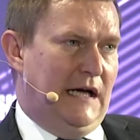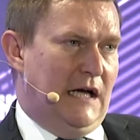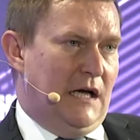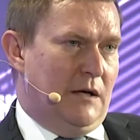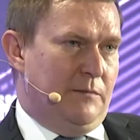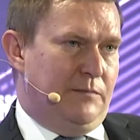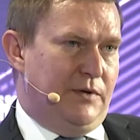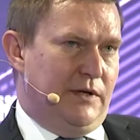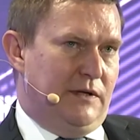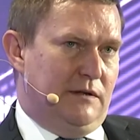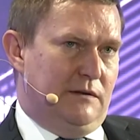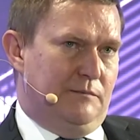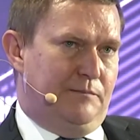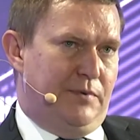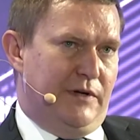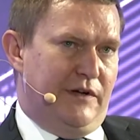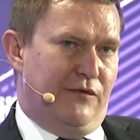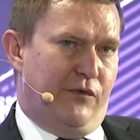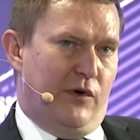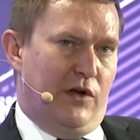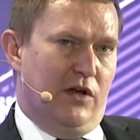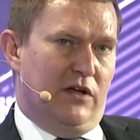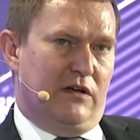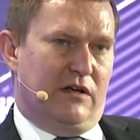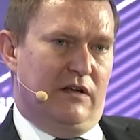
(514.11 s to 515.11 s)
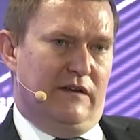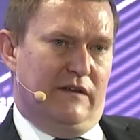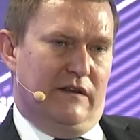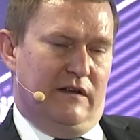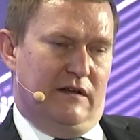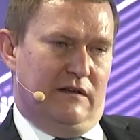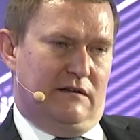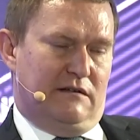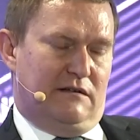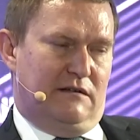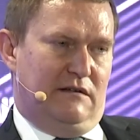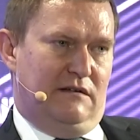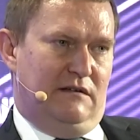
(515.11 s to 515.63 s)
But if we look at
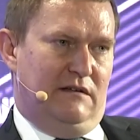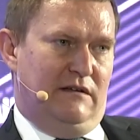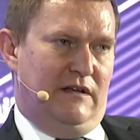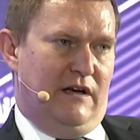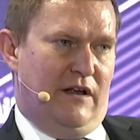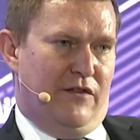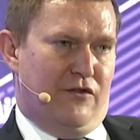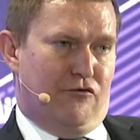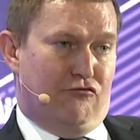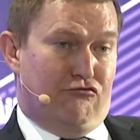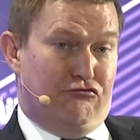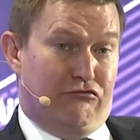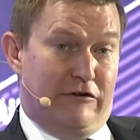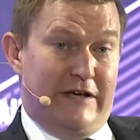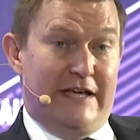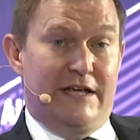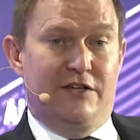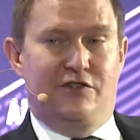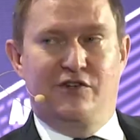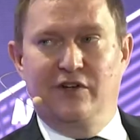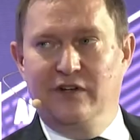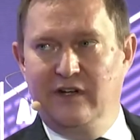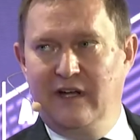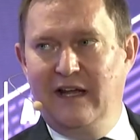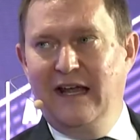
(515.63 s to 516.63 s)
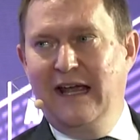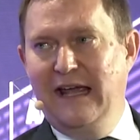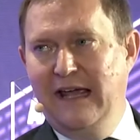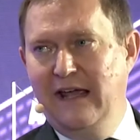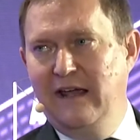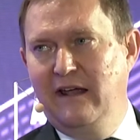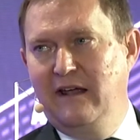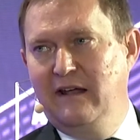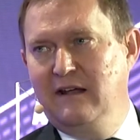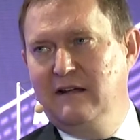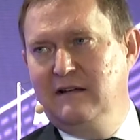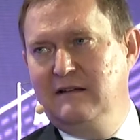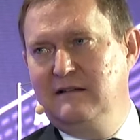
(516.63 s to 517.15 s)
the region here,